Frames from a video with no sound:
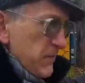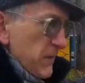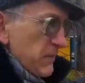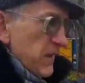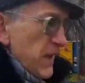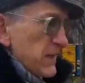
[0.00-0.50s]

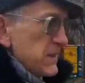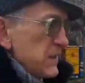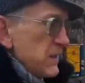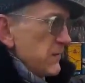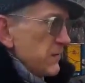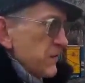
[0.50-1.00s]
But
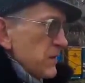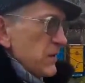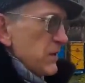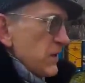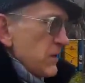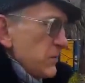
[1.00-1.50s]

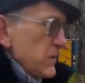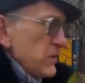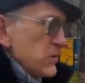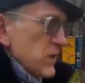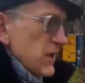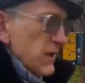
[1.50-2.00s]
if we
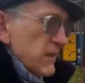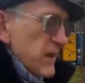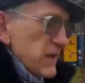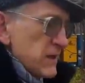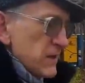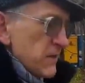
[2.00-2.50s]
use it like
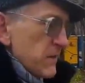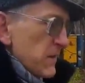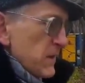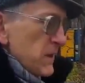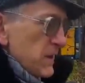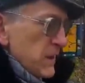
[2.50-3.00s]
that,
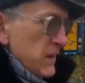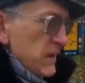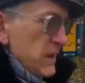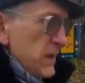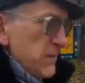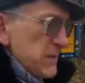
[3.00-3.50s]

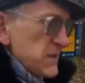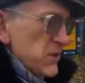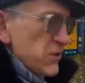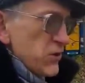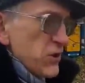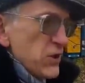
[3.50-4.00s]
here
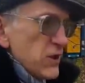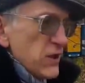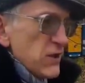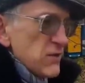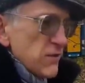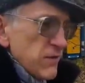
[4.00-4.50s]
positioning
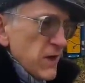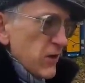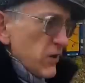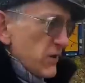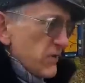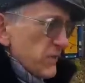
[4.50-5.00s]
is
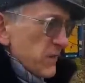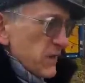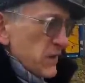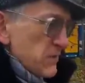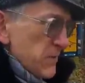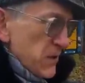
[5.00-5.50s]
very
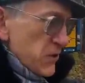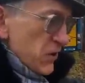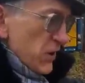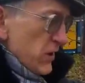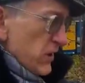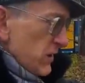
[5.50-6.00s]

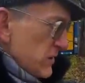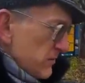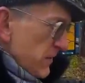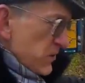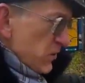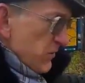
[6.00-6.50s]

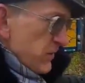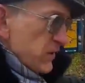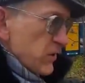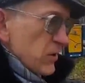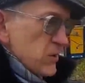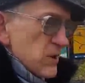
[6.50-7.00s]
special
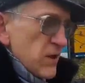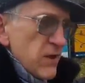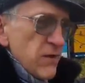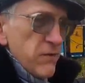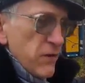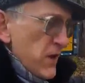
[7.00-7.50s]
because
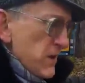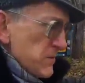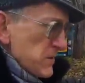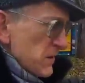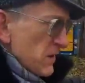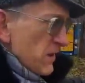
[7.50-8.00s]

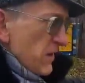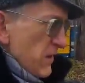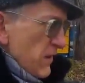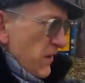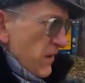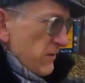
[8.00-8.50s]
frames,
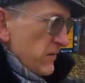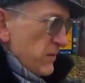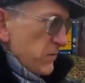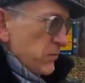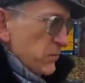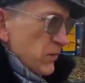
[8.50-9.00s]
they
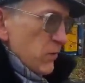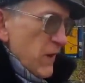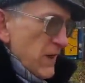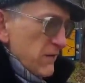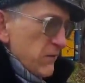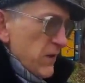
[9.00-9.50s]
put
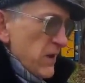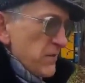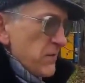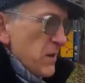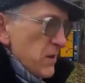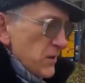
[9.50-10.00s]
one frame,
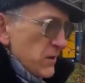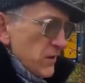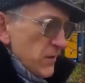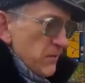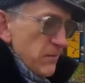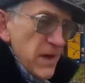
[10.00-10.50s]

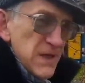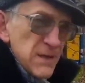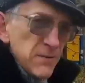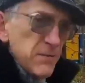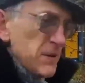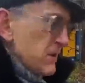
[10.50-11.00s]

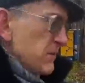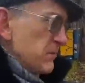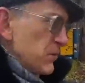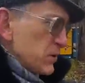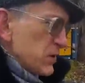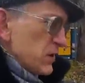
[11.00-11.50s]
must be put